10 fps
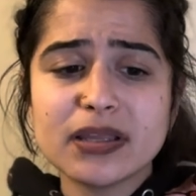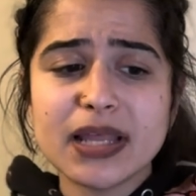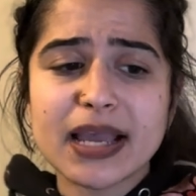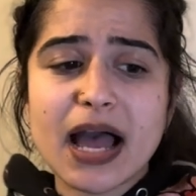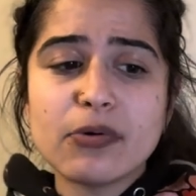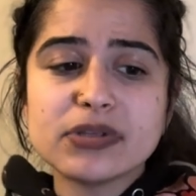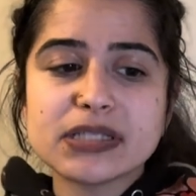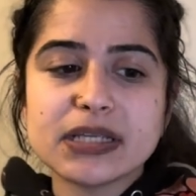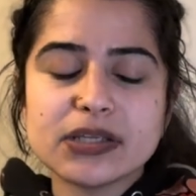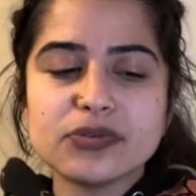Like I
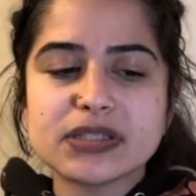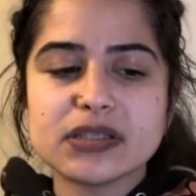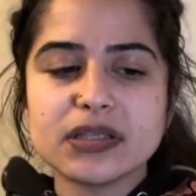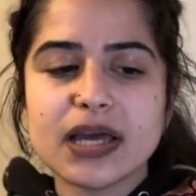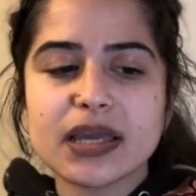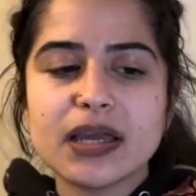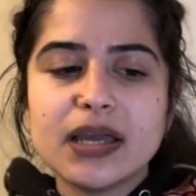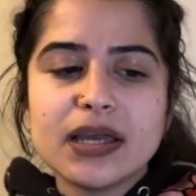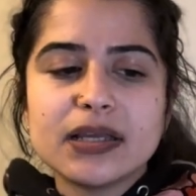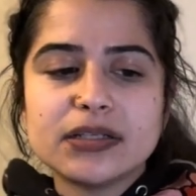wasn't used to like
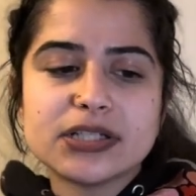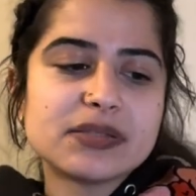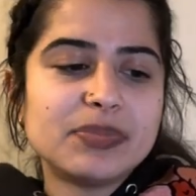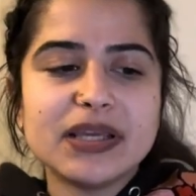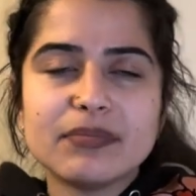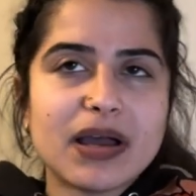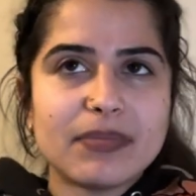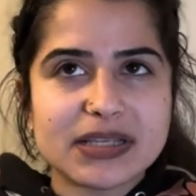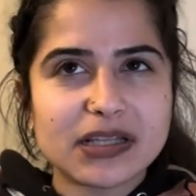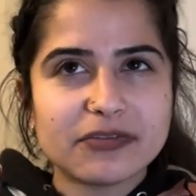just being by
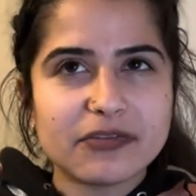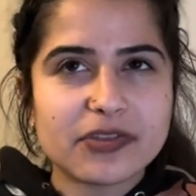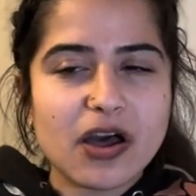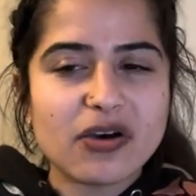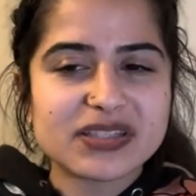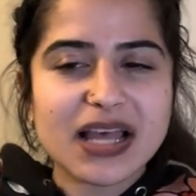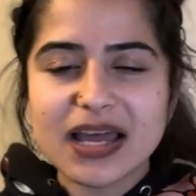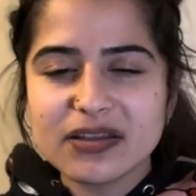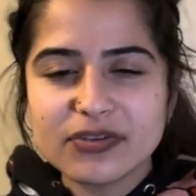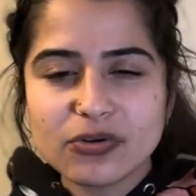myself, even though I was
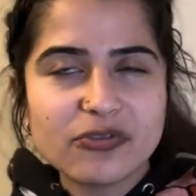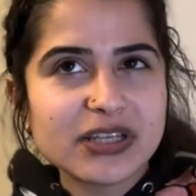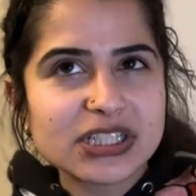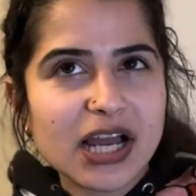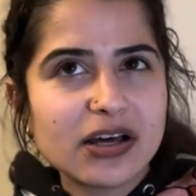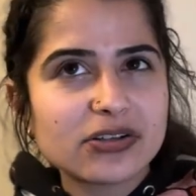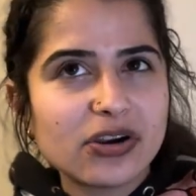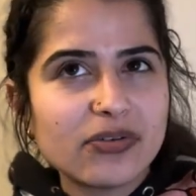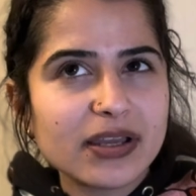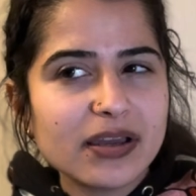kind of an only child
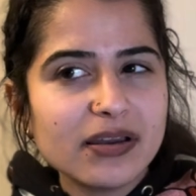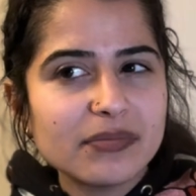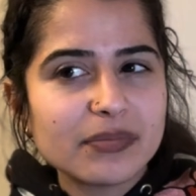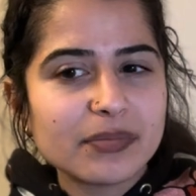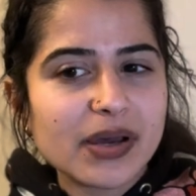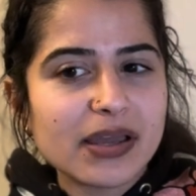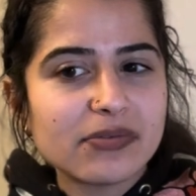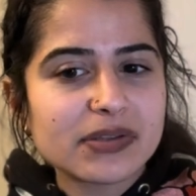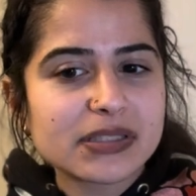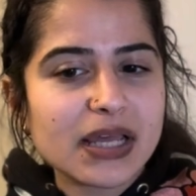growing up. But it
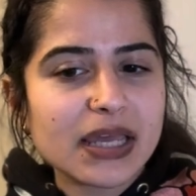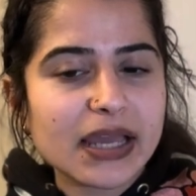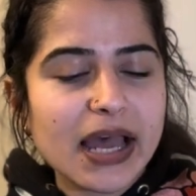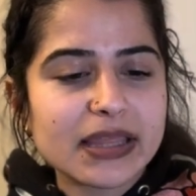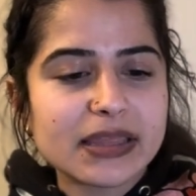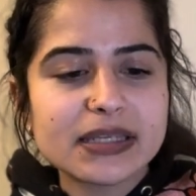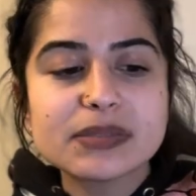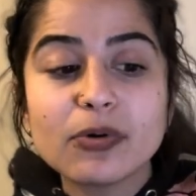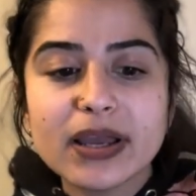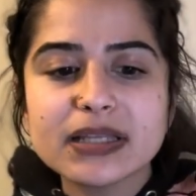was like at this
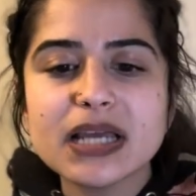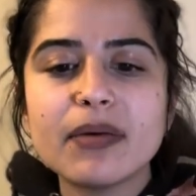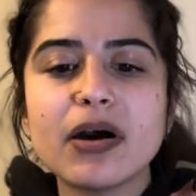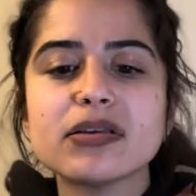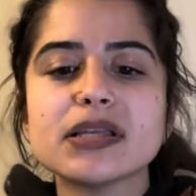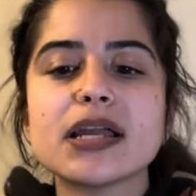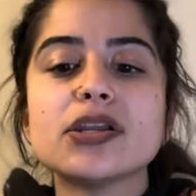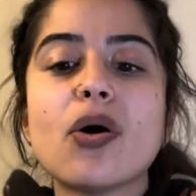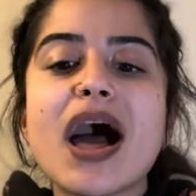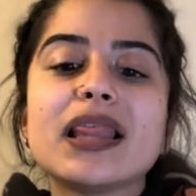point in time, I was like,
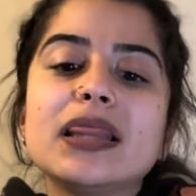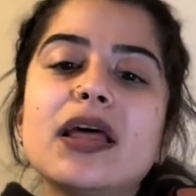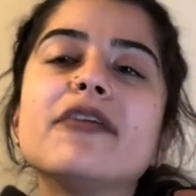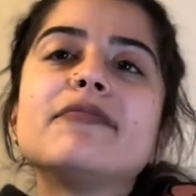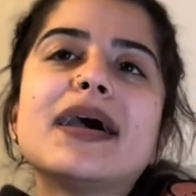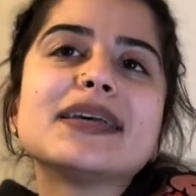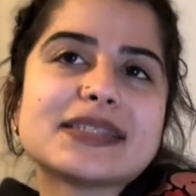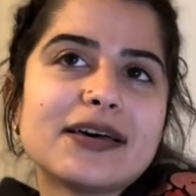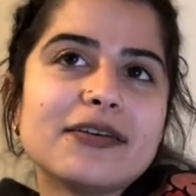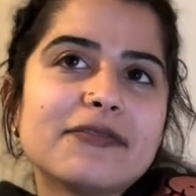no, I love
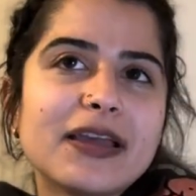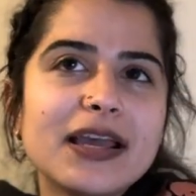myself.